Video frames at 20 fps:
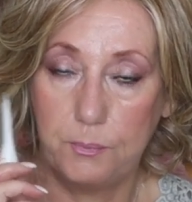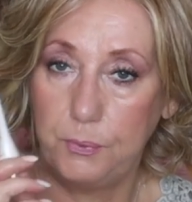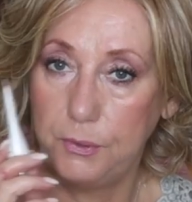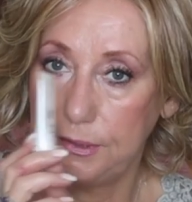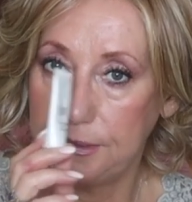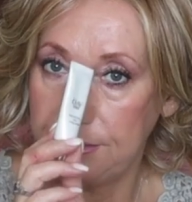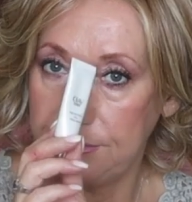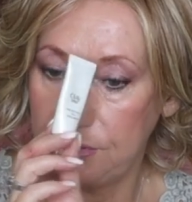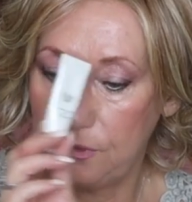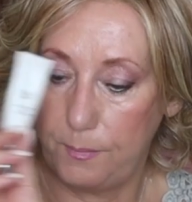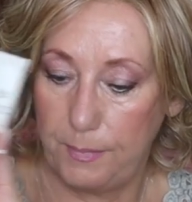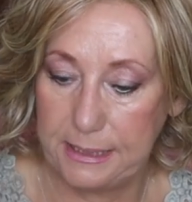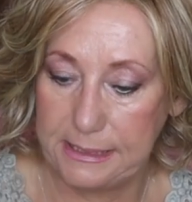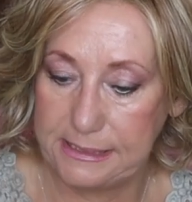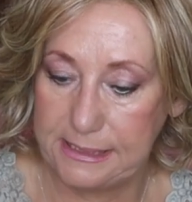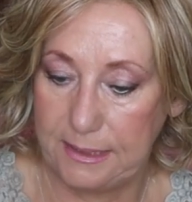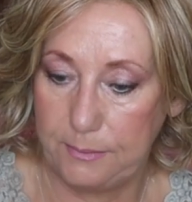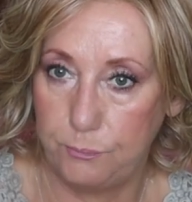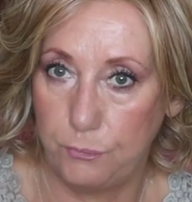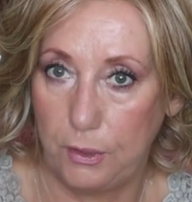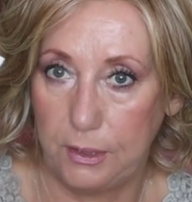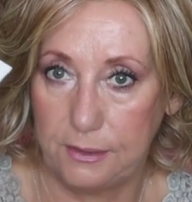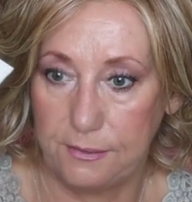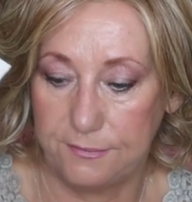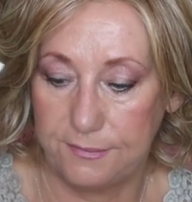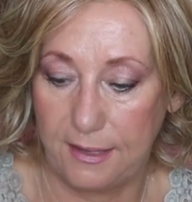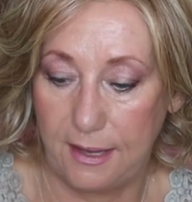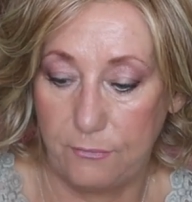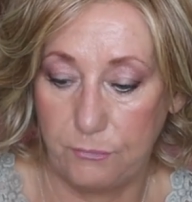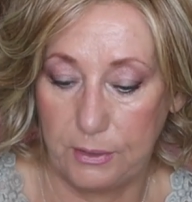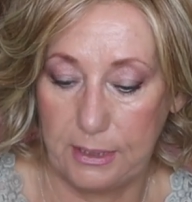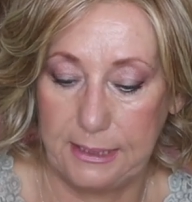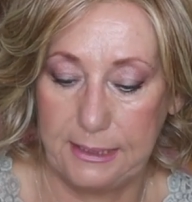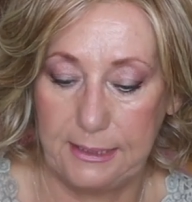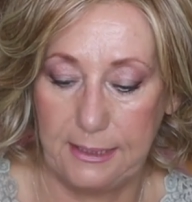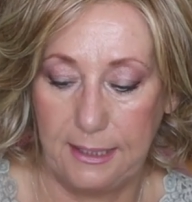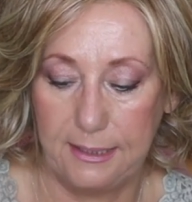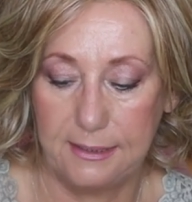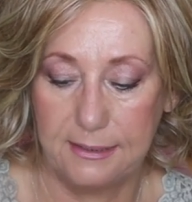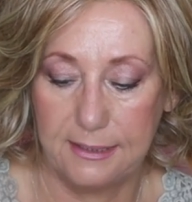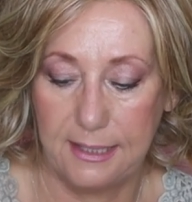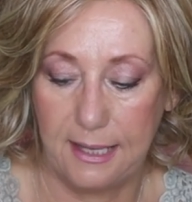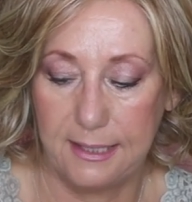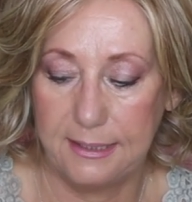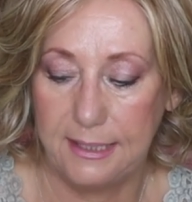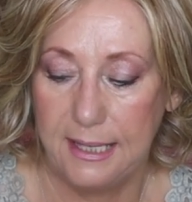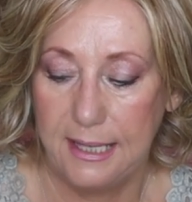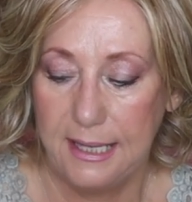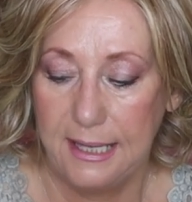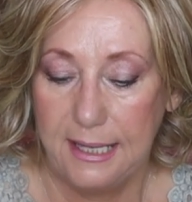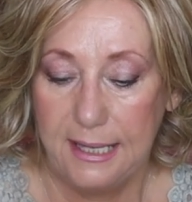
I put this on my deep wrinkles. I really like that.